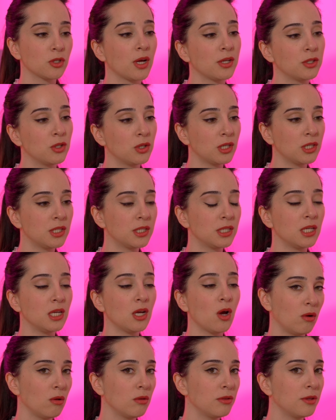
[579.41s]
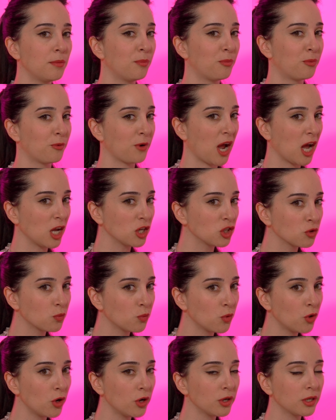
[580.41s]
as you can see, all the brush
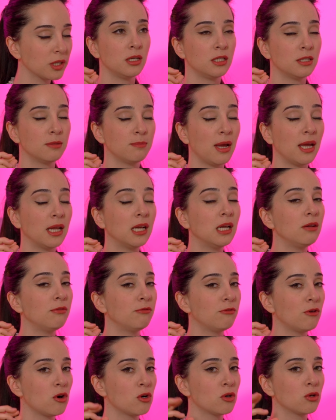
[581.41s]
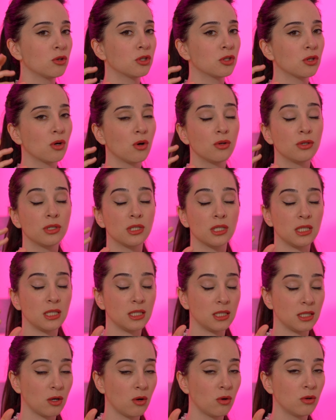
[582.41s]
work is mainly focused on
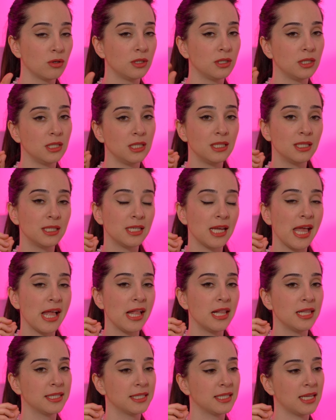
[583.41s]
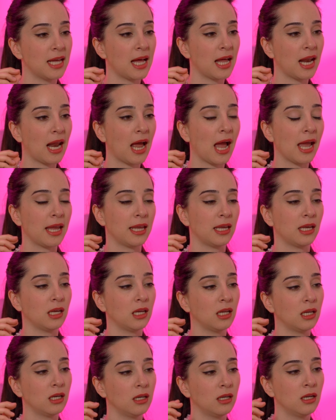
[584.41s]
details that I
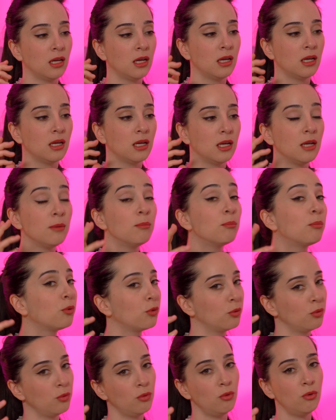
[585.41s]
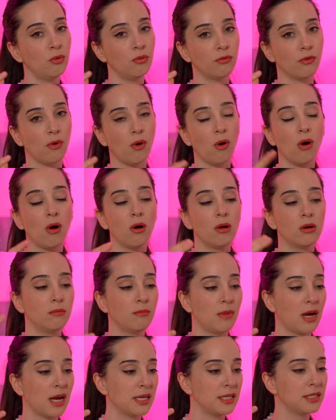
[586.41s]
can improve on
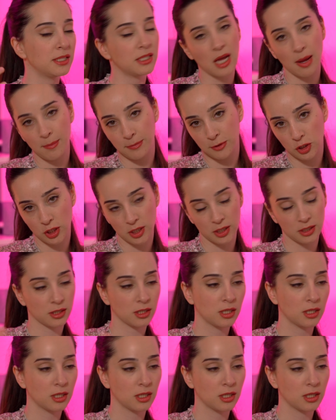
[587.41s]
my subject.